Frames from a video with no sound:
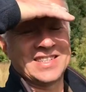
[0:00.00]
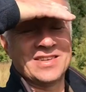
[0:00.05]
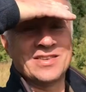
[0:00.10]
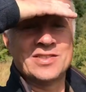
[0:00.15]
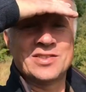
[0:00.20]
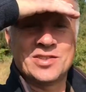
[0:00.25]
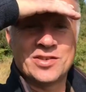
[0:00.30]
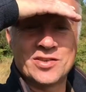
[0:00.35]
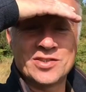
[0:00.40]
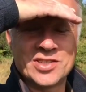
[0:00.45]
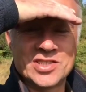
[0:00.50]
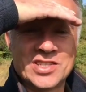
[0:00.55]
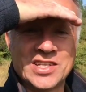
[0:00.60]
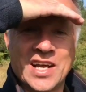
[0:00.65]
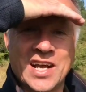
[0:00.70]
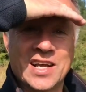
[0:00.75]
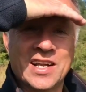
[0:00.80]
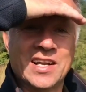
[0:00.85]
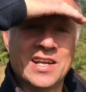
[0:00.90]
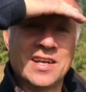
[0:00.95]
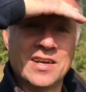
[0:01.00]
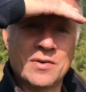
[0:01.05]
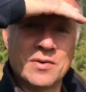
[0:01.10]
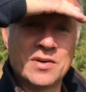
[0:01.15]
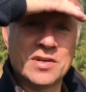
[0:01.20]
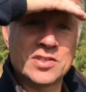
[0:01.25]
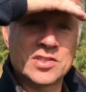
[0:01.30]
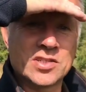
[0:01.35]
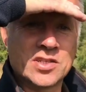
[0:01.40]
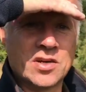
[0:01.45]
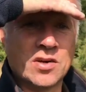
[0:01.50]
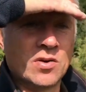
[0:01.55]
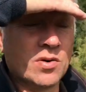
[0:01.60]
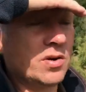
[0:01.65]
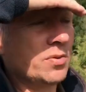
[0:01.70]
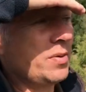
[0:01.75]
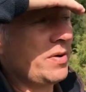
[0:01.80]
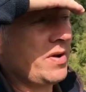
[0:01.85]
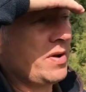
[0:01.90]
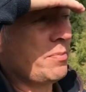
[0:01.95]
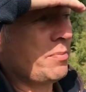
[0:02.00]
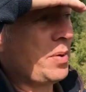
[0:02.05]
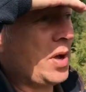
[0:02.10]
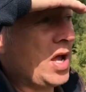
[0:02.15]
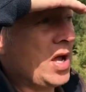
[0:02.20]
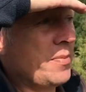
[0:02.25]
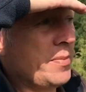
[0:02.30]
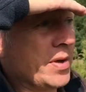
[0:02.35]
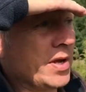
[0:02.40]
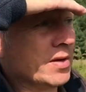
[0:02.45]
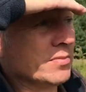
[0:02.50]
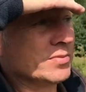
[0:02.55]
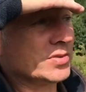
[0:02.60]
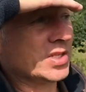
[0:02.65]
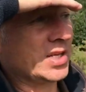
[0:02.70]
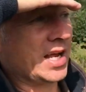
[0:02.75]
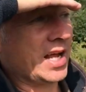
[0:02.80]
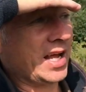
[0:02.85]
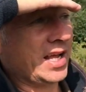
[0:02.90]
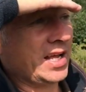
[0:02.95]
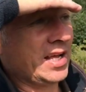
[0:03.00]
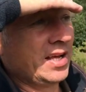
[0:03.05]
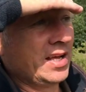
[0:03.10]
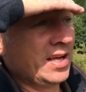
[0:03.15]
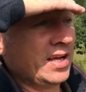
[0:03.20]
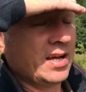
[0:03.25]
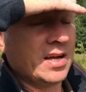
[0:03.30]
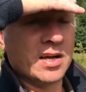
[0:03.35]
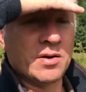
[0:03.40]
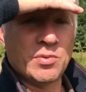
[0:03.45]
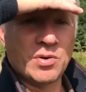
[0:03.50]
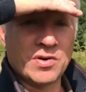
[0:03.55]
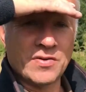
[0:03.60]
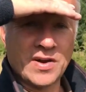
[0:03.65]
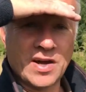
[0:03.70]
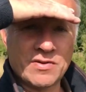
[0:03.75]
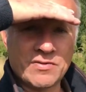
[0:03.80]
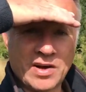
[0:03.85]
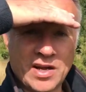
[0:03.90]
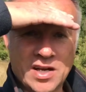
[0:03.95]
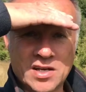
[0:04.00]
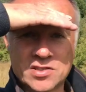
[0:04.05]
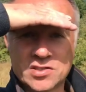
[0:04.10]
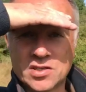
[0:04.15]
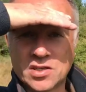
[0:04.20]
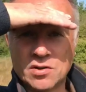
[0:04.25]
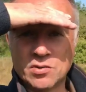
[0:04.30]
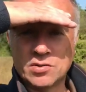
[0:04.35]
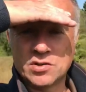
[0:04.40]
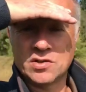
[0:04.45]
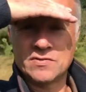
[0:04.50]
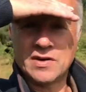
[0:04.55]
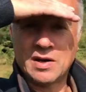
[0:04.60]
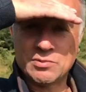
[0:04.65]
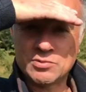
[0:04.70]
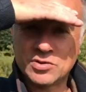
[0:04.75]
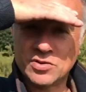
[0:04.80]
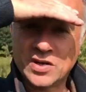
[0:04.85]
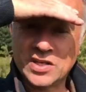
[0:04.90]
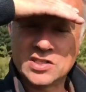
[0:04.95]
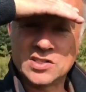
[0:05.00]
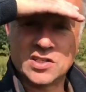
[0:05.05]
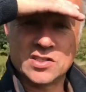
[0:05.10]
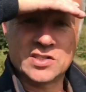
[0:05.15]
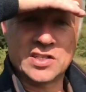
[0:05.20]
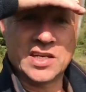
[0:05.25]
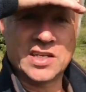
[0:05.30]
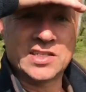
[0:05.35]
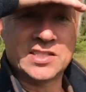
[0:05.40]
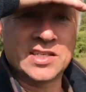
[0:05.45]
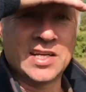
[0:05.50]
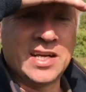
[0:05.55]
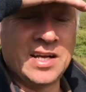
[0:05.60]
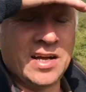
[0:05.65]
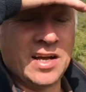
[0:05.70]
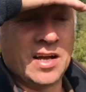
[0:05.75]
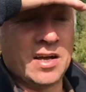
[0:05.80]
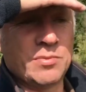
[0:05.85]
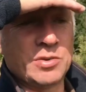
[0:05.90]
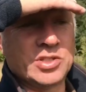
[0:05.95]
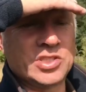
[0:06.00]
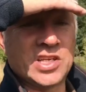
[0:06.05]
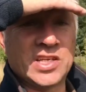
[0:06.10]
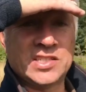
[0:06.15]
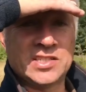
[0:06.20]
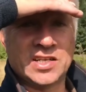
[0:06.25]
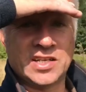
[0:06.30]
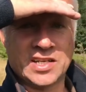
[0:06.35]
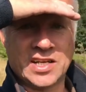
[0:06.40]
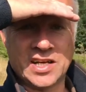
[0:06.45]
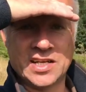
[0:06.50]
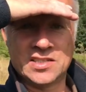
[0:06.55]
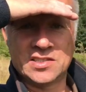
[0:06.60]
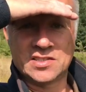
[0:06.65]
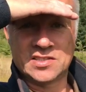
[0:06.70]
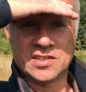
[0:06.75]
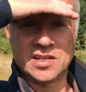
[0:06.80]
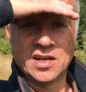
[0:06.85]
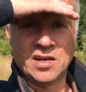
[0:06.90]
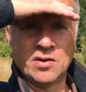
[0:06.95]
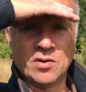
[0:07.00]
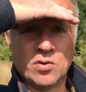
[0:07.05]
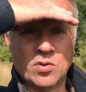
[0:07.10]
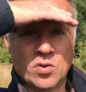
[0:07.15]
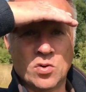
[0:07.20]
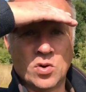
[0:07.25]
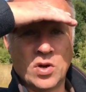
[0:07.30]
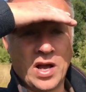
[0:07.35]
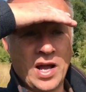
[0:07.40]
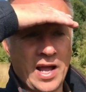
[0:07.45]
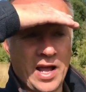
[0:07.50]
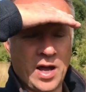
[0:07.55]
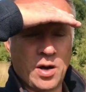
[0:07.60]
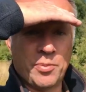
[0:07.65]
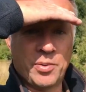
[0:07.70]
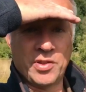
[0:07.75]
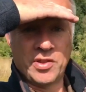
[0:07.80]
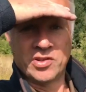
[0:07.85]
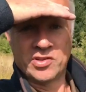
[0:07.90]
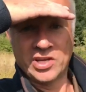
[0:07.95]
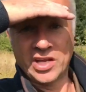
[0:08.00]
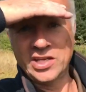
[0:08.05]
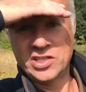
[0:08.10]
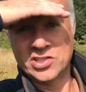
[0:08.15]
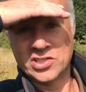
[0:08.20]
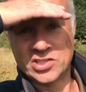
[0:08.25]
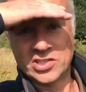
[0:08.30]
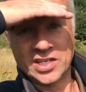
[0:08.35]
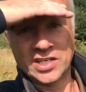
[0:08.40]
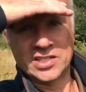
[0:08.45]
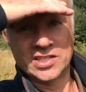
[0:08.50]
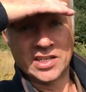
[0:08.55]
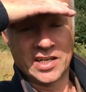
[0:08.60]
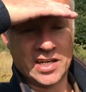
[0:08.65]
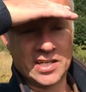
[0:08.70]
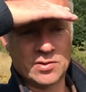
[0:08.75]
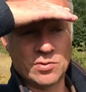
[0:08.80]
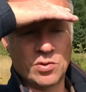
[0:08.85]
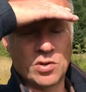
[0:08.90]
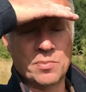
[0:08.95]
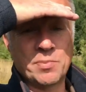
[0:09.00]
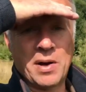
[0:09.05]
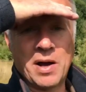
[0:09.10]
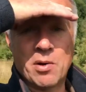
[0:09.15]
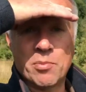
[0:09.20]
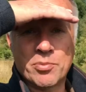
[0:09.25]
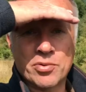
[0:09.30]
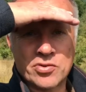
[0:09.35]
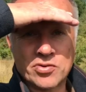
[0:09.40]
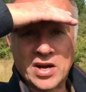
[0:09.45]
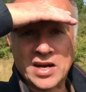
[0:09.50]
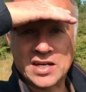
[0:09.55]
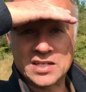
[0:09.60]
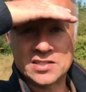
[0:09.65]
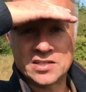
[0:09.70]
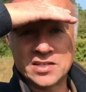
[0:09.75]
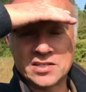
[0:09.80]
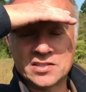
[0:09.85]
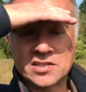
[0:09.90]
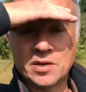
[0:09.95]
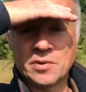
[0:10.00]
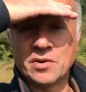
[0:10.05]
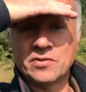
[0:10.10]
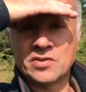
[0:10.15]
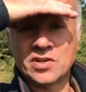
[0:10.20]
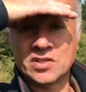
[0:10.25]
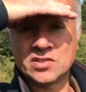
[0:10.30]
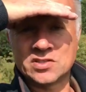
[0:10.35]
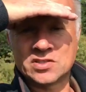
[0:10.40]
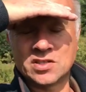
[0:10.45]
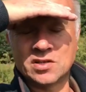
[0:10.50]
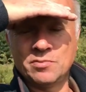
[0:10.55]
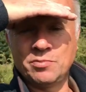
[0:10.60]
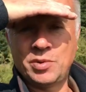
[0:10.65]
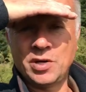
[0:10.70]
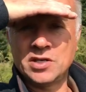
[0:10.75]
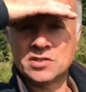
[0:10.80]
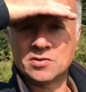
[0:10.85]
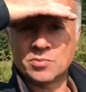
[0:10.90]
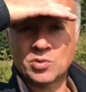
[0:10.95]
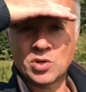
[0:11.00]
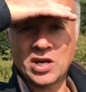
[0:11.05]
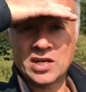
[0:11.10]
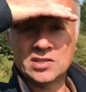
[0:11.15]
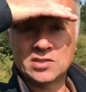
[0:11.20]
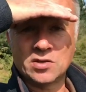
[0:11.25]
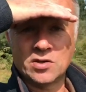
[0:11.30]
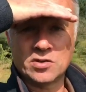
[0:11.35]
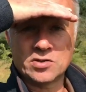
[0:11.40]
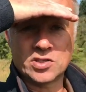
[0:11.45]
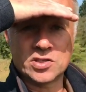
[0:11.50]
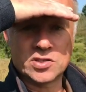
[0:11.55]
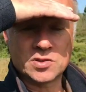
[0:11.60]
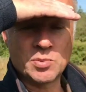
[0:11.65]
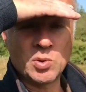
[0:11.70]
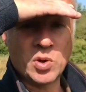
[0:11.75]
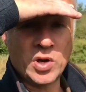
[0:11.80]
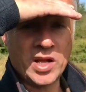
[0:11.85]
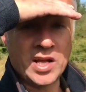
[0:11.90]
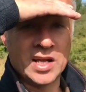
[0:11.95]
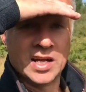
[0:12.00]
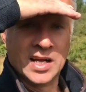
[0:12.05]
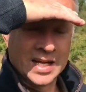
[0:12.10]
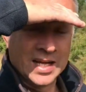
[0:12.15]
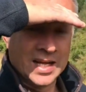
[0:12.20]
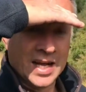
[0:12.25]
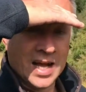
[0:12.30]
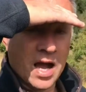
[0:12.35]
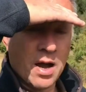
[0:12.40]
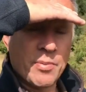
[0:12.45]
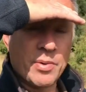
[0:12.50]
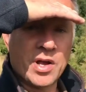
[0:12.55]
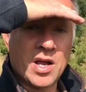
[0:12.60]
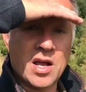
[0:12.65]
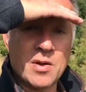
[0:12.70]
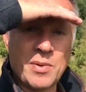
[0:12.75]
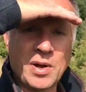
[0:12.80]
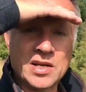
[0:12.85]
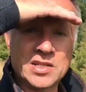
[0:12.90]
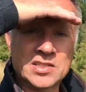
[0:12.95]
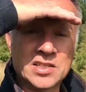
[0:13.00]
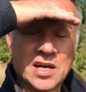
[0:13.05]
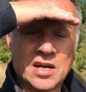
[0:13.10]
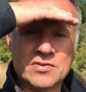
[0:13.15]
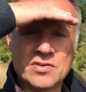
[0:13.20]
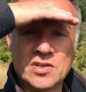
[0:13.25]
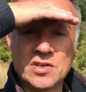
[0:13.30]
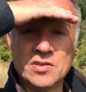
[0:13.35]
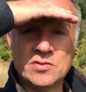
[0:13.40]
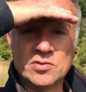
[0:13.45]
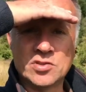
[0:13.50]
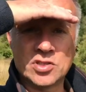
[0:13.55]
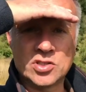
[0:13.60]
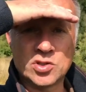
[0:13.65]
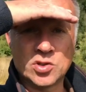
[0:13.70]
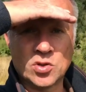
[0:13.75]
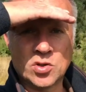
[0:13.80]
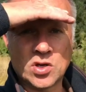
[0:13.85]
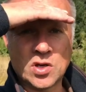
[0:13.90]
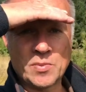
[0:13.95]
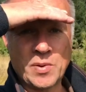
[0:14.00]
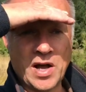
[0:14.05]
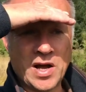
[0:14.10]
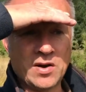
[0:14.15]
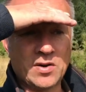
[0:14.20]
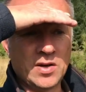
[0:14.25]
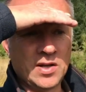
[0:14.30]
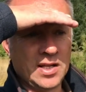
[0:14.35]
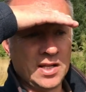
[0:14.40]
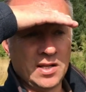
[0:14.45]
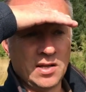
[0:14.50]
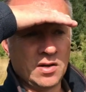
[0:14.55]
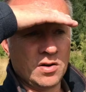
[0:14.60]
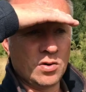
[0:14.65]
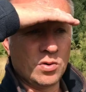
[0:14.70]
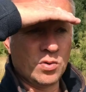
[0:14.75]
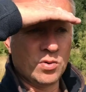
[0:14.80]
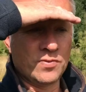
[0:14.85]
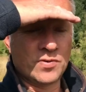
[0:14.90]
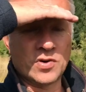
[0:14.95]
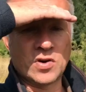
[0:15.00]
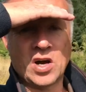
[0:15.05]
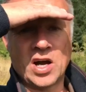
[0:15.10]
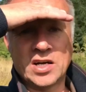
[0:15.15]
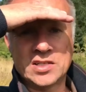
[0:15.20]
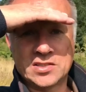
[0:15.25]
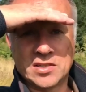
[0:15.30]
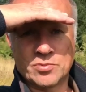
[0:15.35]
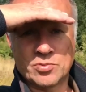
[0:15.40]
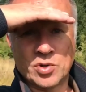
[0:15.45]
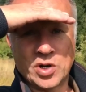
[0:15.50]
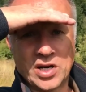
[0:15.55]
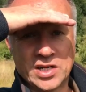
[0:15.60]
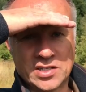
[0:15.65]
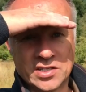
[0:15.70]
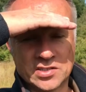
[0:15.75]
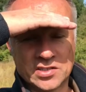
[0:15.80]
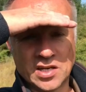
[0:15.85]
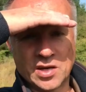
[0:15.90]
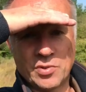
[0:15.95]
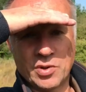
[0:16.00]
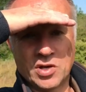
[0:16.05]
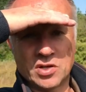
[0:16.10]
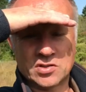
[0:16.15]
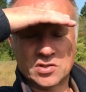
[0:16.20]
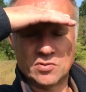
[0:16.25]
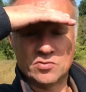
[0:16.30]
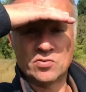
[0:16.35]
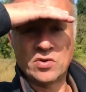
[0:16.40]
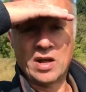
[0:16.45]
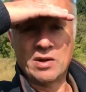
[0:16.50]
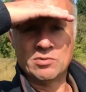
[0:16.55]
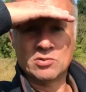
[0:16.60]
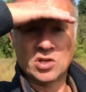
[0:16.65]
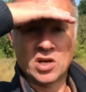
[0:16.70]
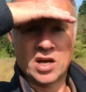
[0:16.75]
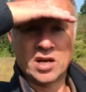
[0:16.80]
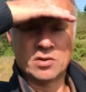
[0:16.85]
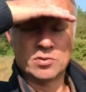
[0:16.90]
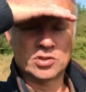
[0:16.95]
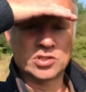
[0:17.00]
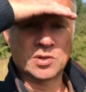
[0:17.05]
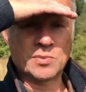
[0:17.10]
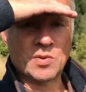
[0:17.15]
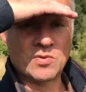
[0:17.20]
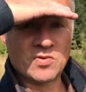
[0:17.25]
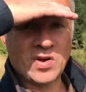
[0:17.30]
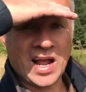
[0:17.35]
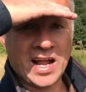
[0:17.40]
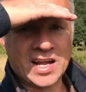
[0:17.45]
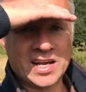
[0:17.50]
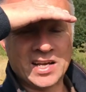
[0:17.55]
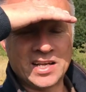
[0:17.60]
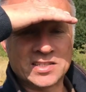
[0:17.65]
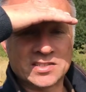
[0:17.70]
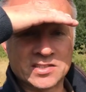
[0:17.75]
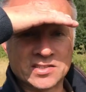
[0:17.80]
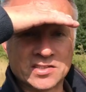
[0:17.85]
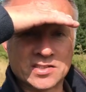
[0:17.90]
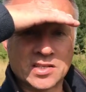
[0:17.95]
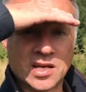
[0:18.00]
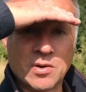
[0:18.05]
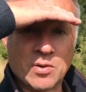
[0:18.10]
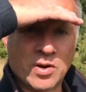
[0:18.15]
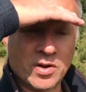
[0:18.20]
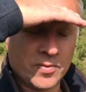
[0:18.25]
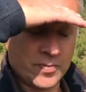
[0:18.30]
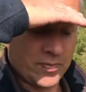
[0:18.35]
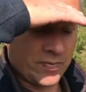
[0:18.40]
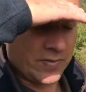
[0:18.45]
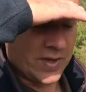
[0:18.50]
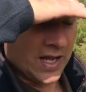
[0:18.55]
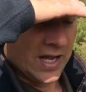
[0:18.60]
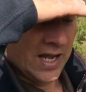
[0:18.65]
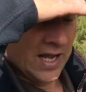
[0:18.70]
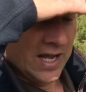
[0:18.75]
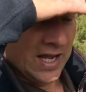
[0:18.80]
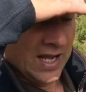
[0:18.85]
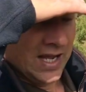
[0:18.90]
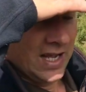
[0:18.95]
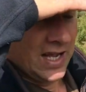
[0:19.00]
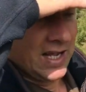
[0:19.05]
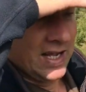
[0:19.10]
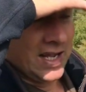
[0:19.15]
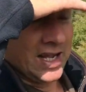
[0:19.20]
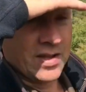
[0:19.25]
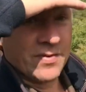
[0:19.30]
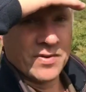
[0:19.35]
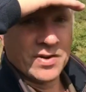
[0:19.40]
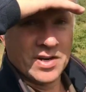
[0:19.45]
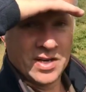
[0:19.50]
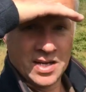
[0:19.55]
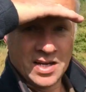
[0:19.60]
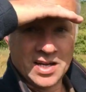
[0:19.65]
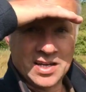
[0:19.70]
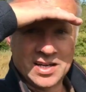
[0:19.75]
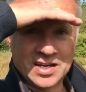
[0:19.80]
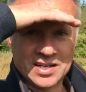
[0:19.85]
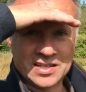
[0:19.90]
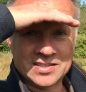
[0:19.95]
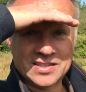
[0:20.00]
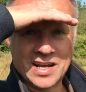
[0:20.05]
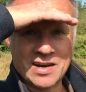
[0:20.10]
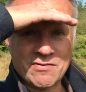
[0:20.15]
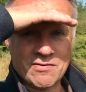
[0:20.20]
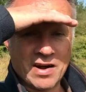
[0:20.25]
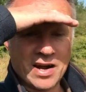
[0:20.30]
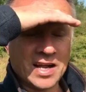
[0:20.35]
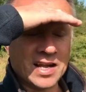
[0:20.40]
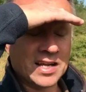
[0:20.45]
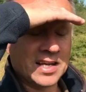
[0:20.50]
as Georgia said, we're at a school and we're in Birmingham today at one of our regular schools at RaptorXotics, and we're teaching the kids, or helping the teachers teach the kids, all about predators. So we've done some birds of prey talks this morning, and we're going back this afternoon to talk about all variety of predators. So we've got some reptiles, some arachnids and so on, even a little tenrec.